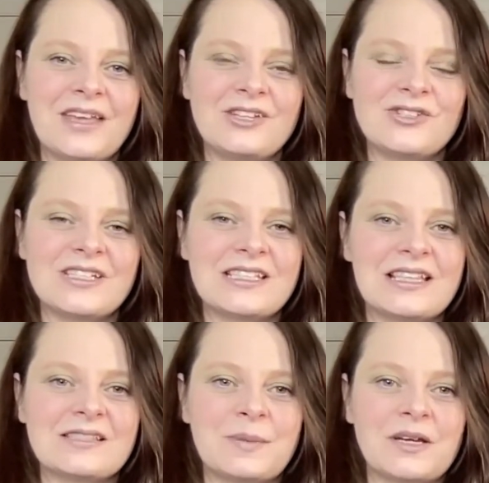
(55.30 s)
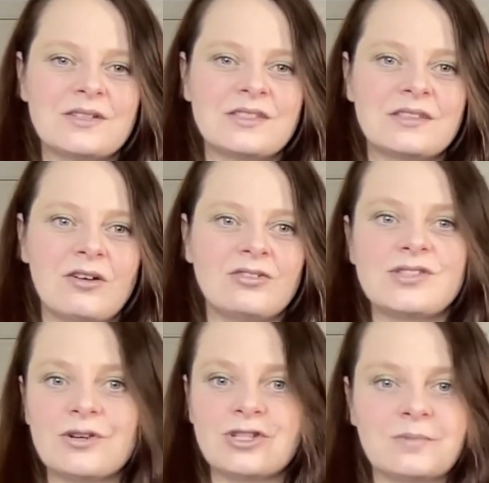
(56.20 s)
interested in this because
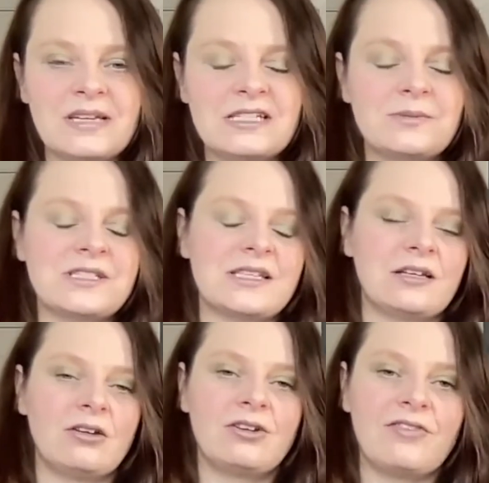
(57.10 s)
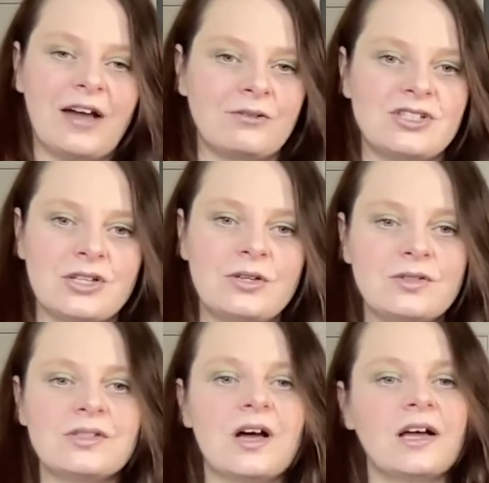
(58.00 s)
on social media, we see a lot of
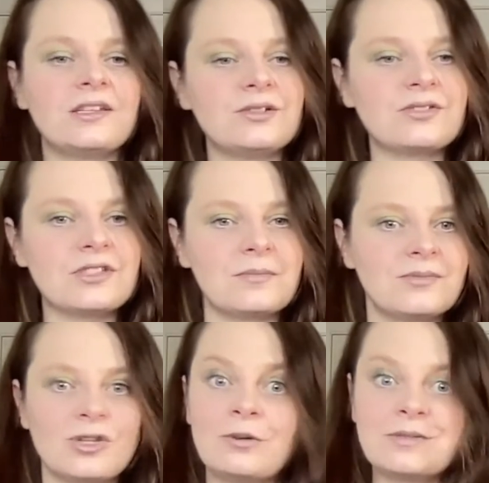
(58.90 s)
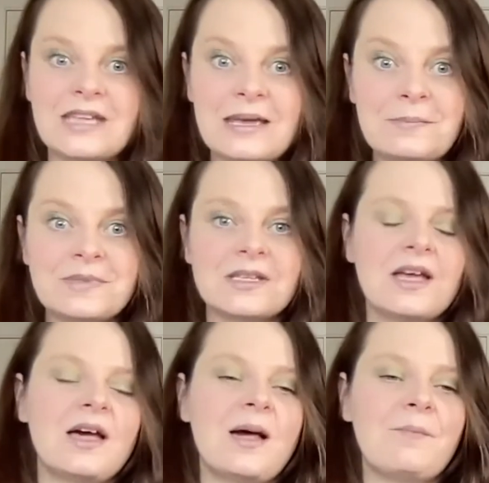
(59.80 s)
how-tos. I do some top tips,
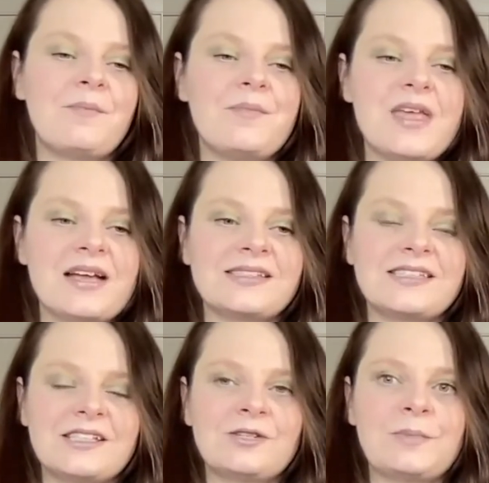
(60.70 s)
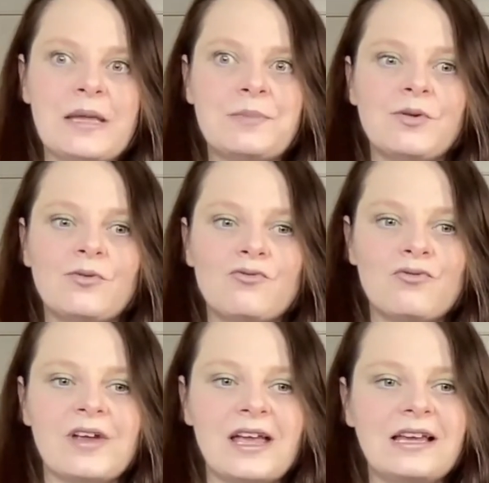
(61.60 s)
yet still people
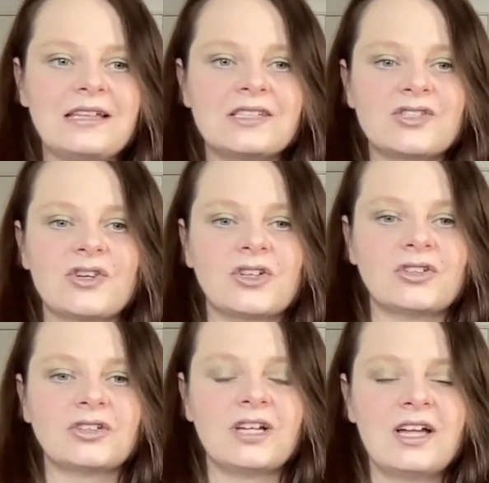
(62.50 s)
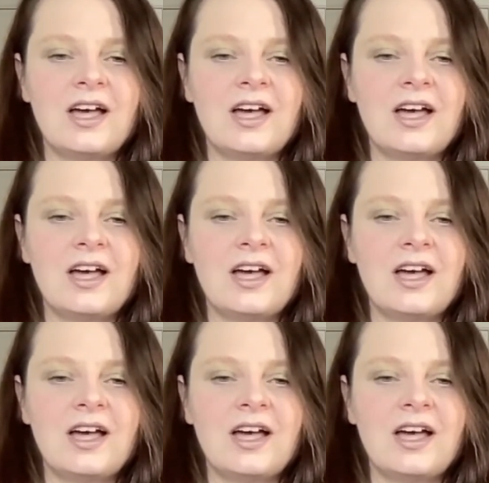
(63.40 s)
really struggle.